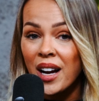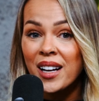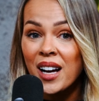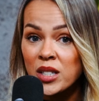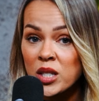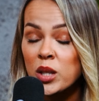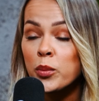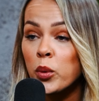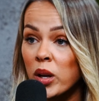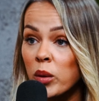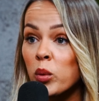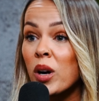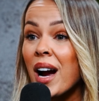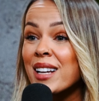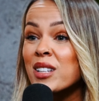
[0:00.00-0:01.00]
I got to the point
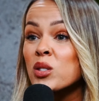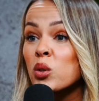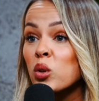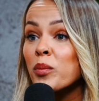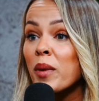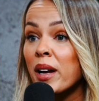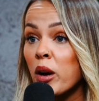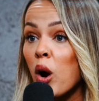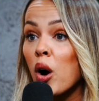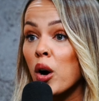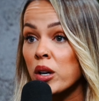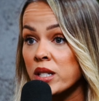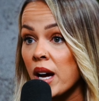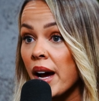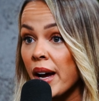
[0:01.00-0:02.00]
where I sold my
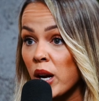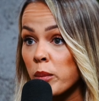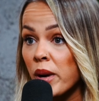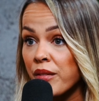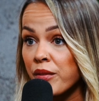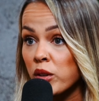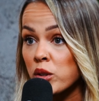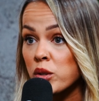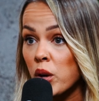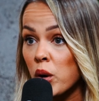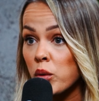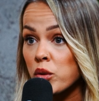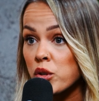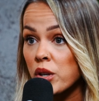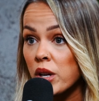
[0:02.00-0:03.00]
car to hire my first
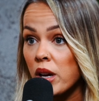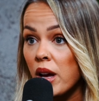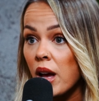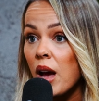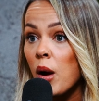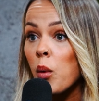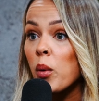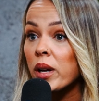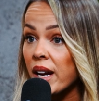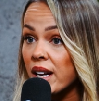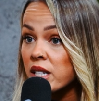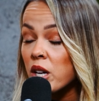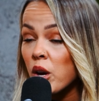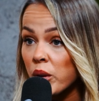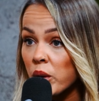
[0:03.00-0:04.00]
coach. When I
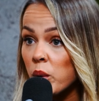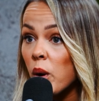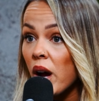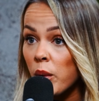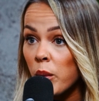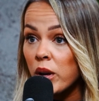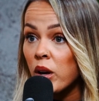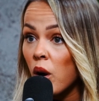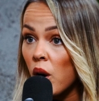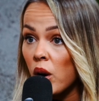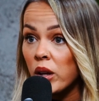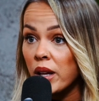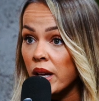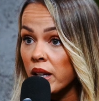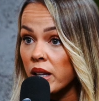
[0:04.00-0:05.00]
tell you I went
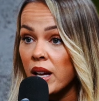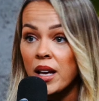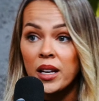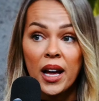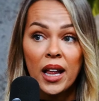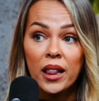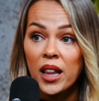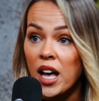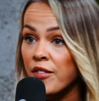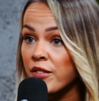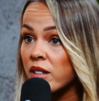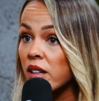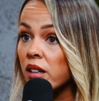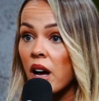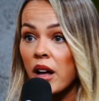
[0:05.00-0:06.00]
all in and I
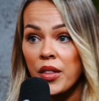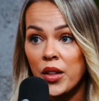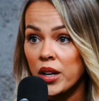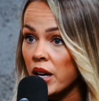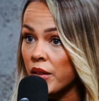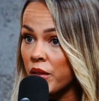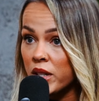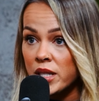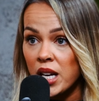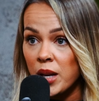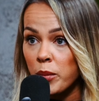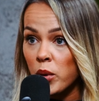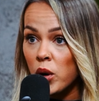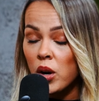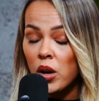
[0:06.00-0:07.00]
left nothing on the
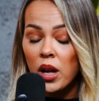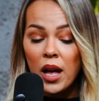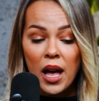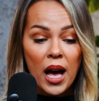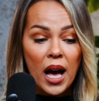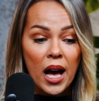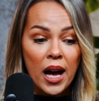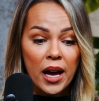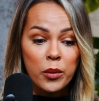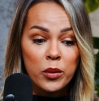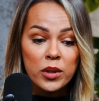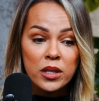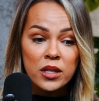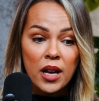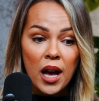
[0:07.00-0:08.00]
table, I
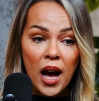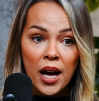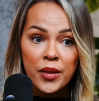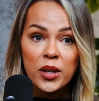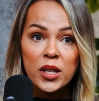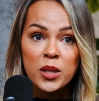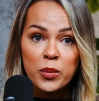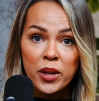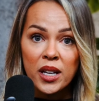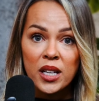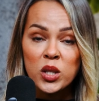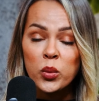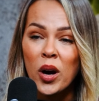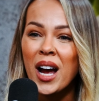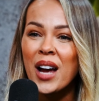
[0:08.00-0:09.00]
was at this
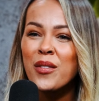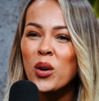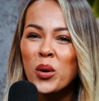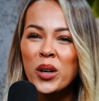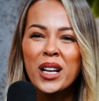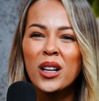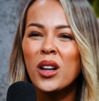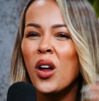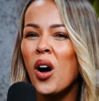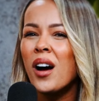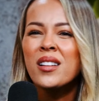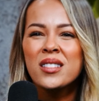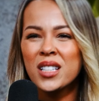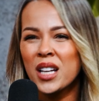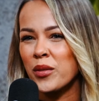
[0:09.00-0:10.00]
place where I've already
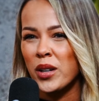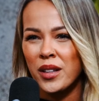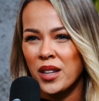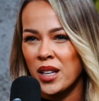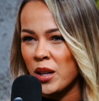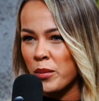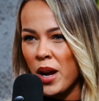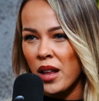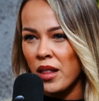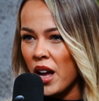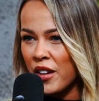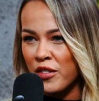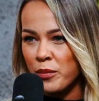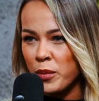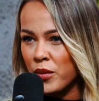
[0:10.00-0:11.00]
lost everything in my
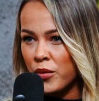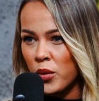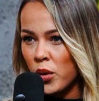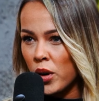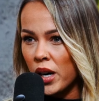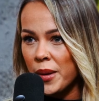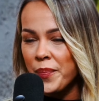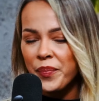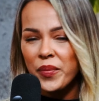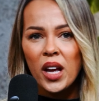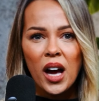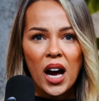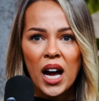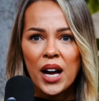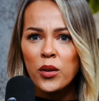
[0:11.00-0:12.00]
life before.
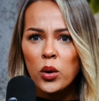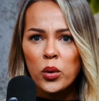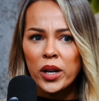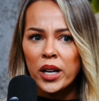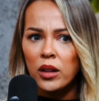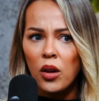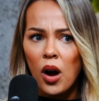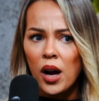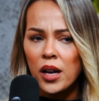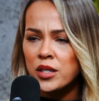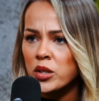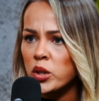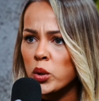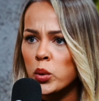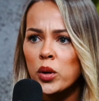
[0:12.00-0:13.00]
I've already
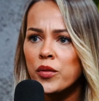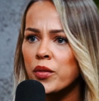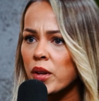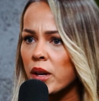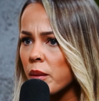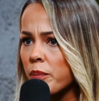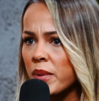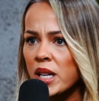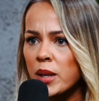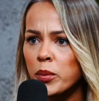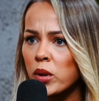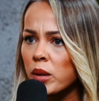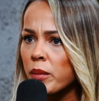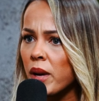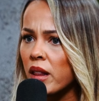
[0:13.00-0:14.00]
lost 2 of the
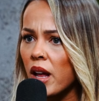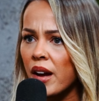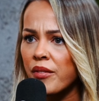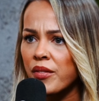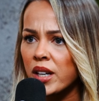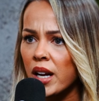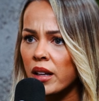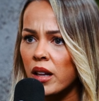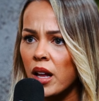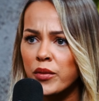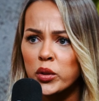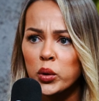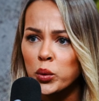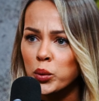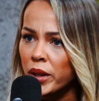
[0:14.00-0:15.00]
people in my life that I
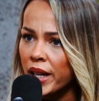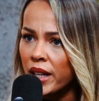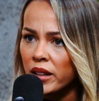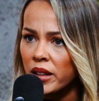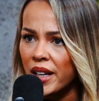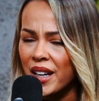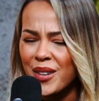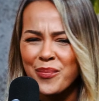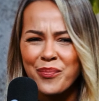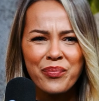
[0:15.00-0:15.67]
loved greatly.